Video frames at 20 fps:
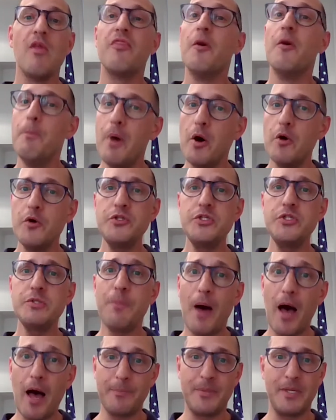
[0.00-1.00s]
The
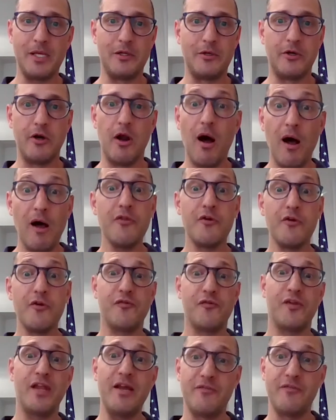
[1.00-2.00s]
most popular other
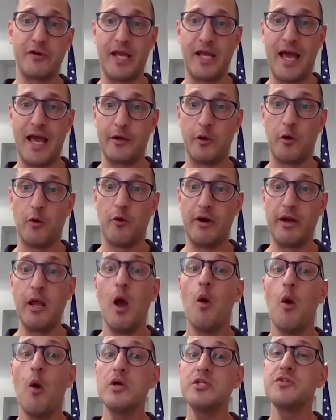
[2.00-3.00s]
flavor category
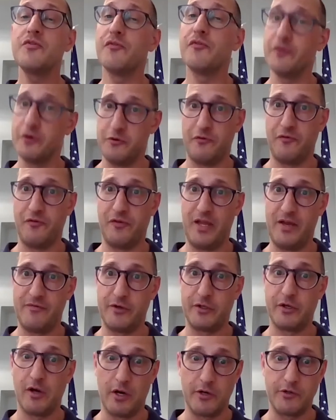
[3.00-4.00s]
was fruit
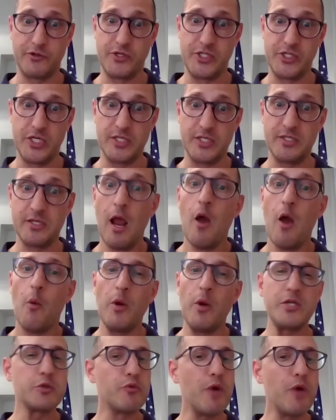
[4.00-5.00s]
flavored cartridges,
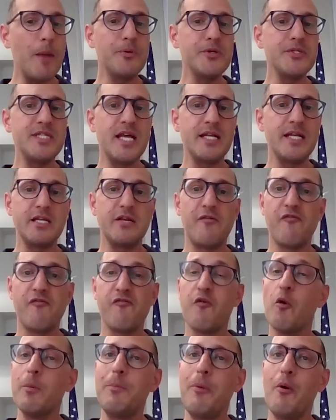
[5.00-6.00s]
which represented
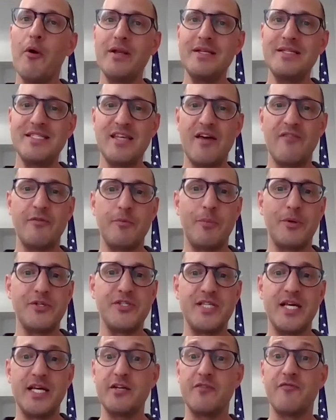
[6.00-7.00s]

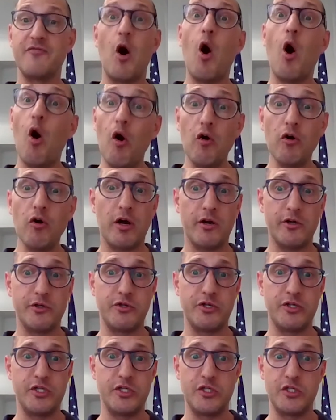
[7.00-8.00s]
4.7% of all
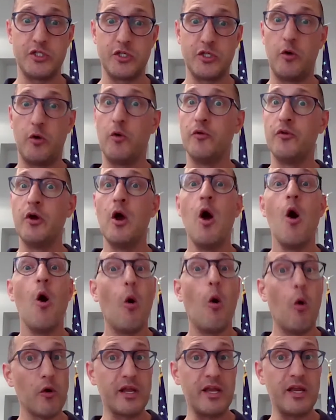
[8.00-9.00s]
cartridges sold
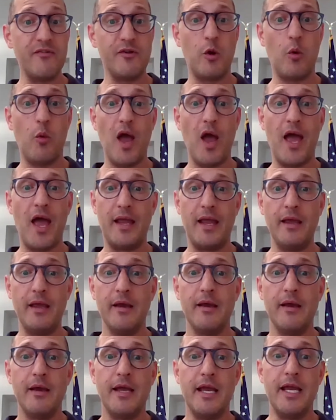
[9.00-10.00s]
or given away
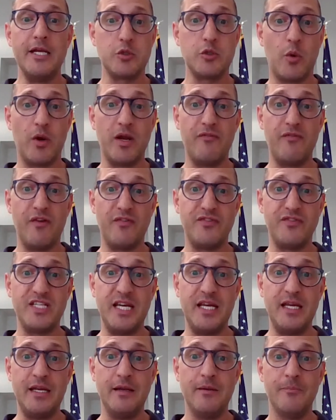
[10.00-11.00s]
in
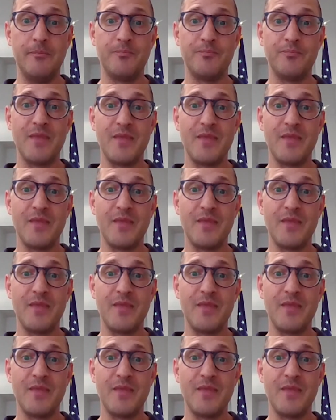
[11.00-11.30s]
2015